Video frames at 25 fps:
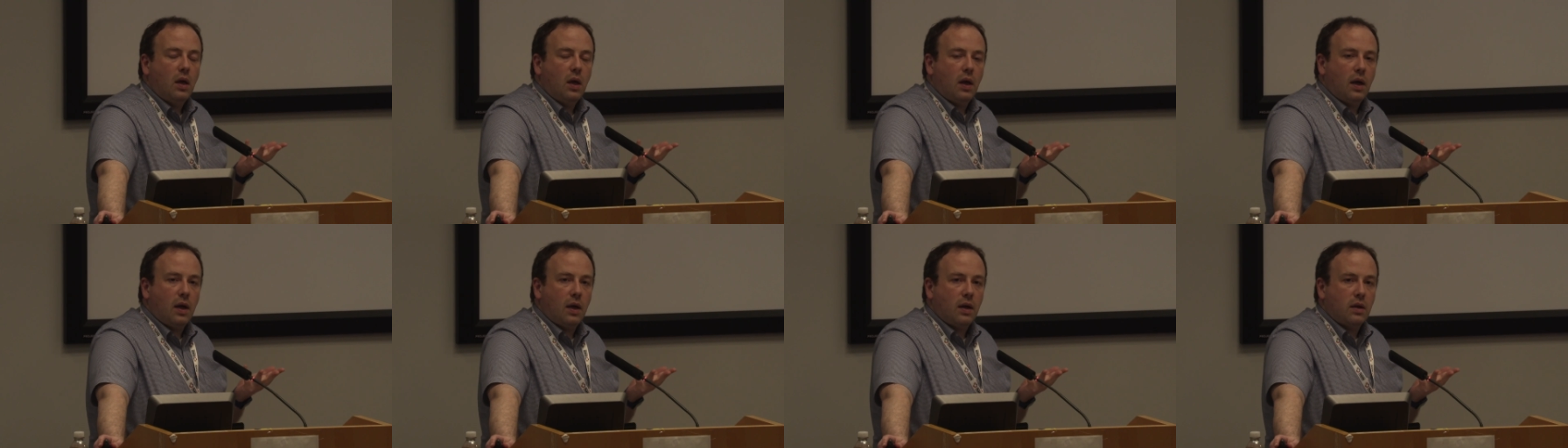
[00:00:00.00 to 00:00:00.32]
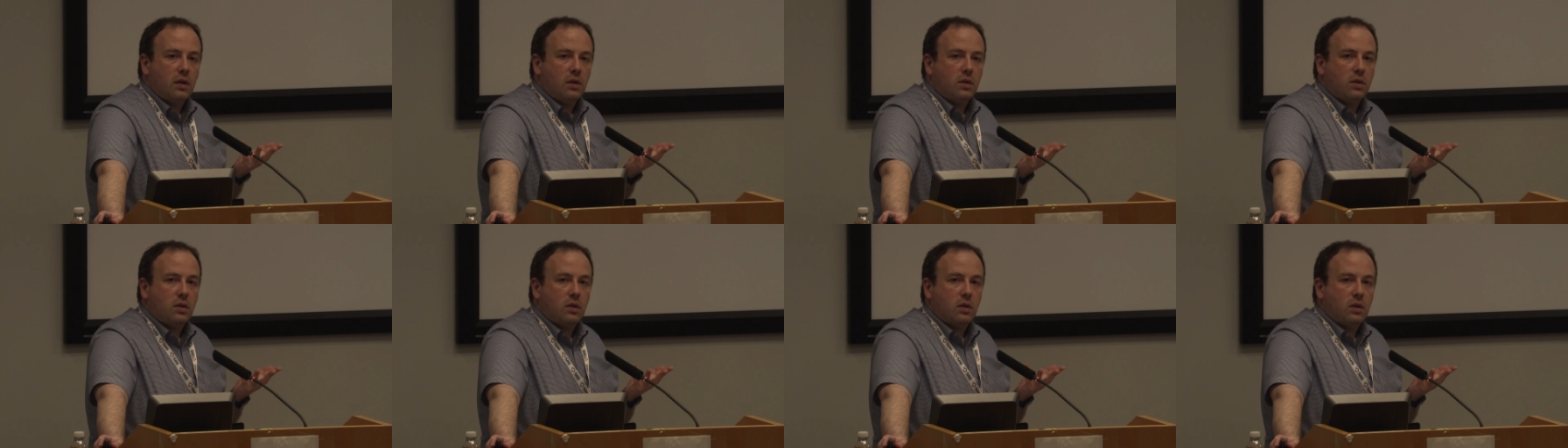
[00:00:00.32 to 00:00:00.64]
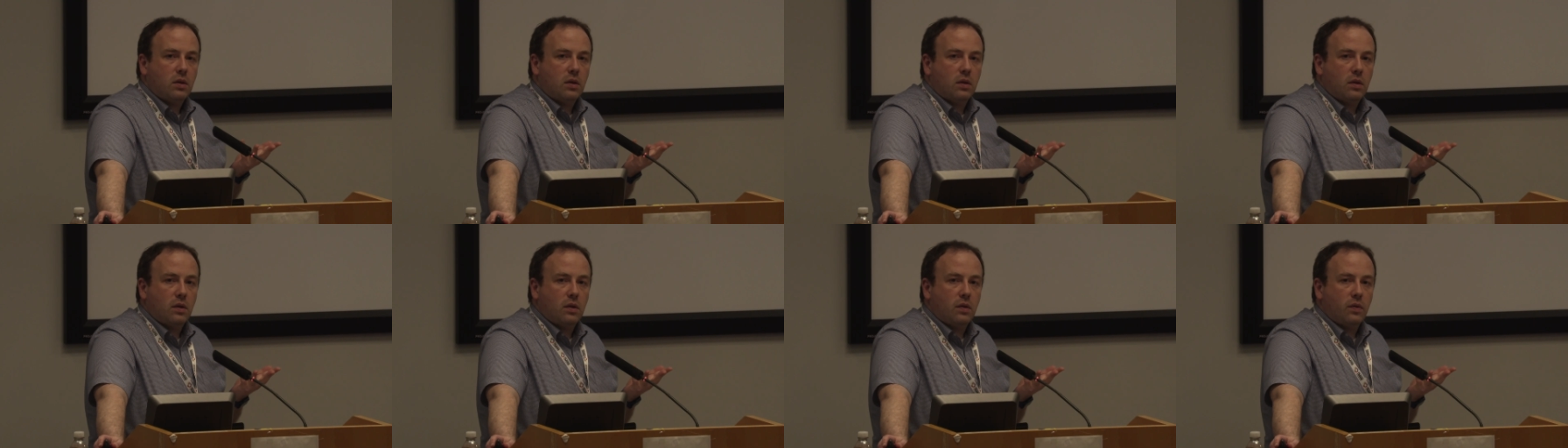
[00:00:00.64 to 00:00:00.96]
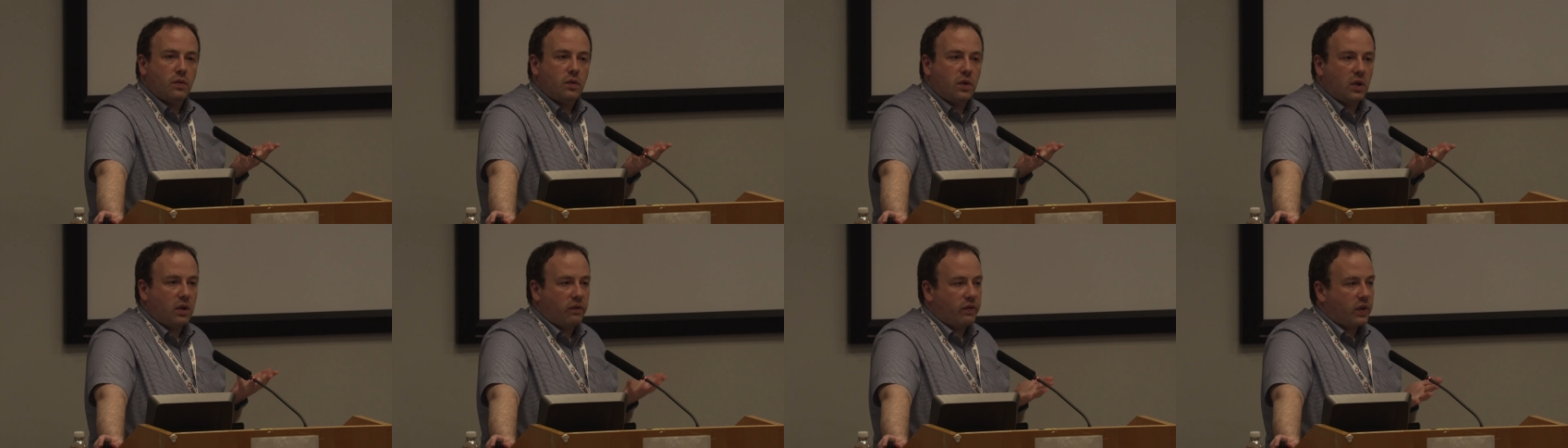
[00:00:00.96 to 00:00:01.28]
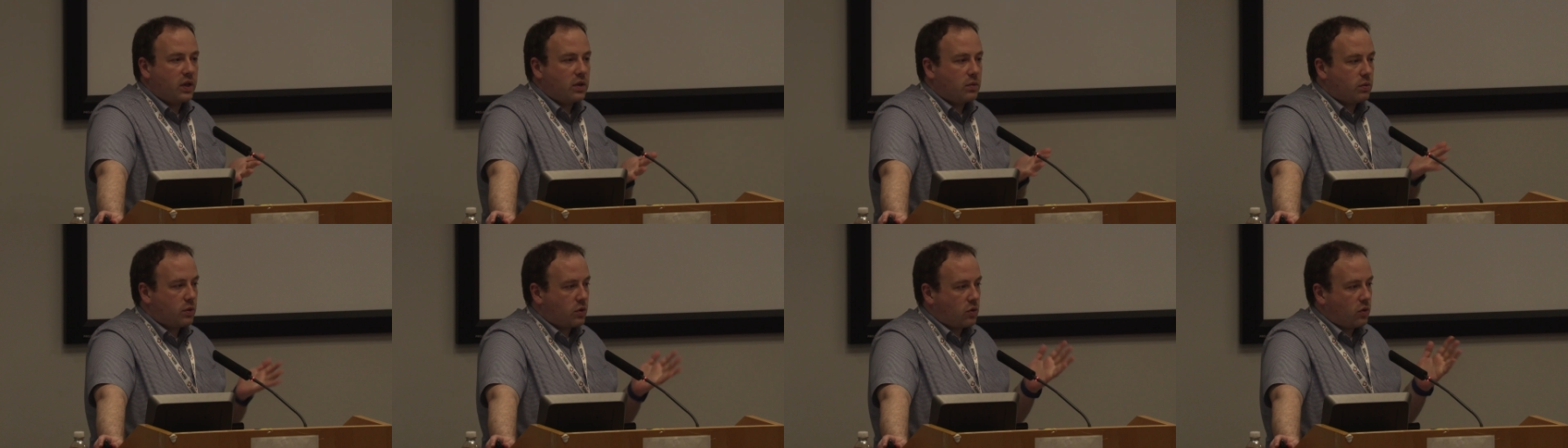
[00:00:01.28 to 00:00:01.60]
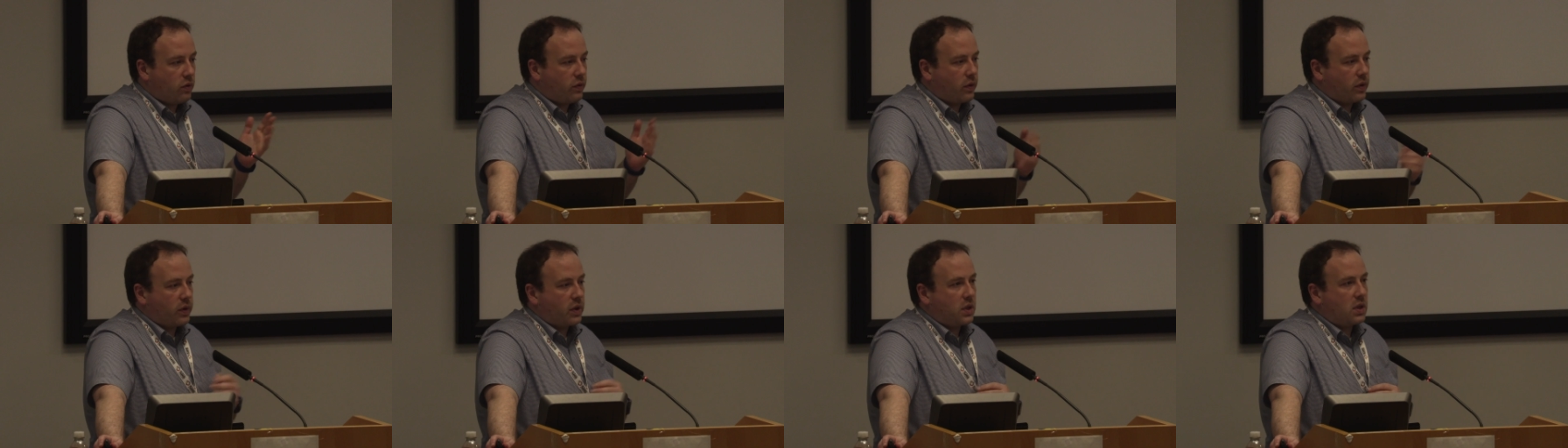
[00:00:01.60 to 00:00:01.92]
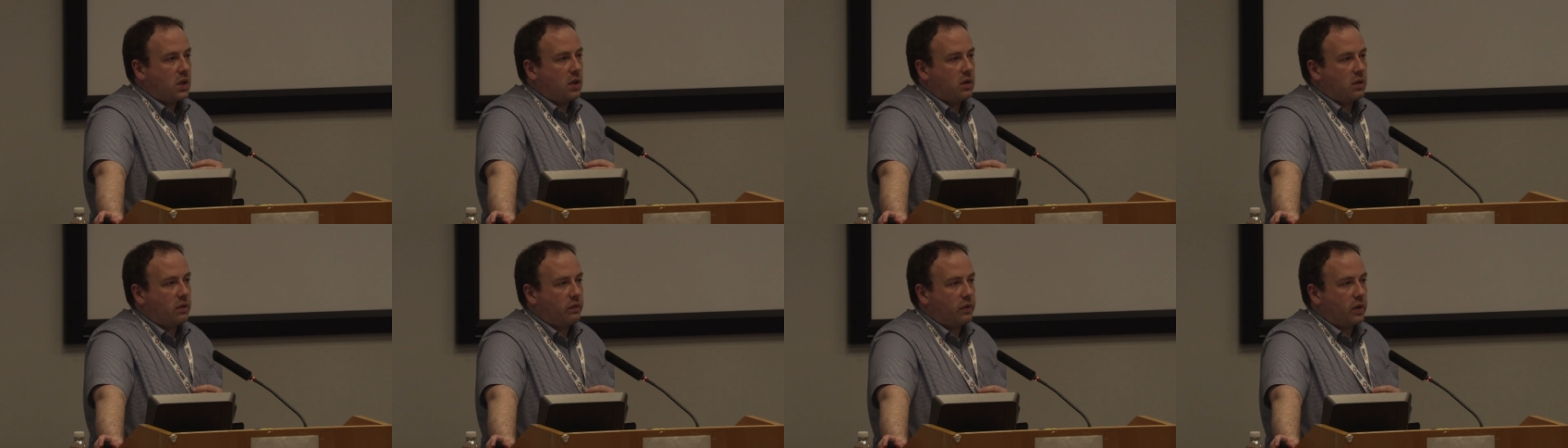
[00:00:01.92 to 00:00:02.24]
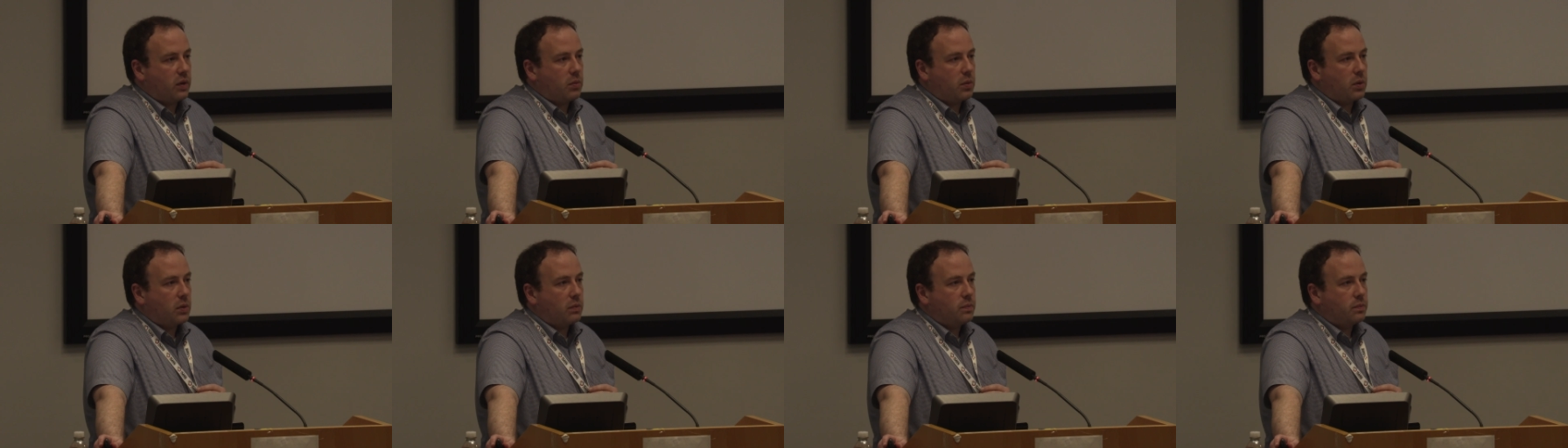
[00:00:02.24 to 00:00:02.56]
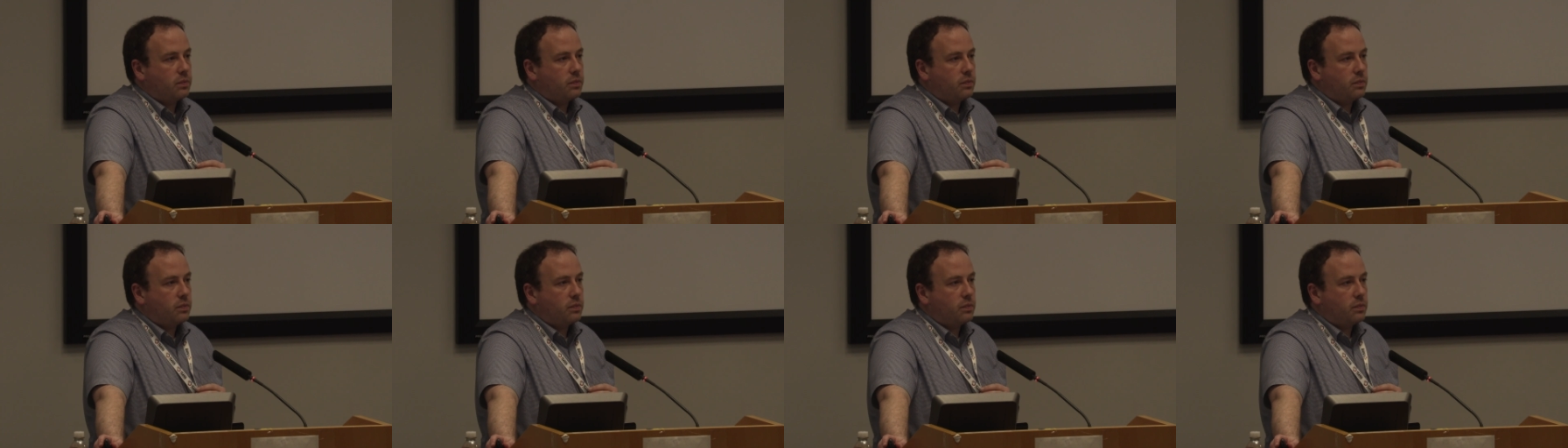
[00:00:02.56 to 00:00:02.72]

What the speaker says: and the event was over on the 10th of April.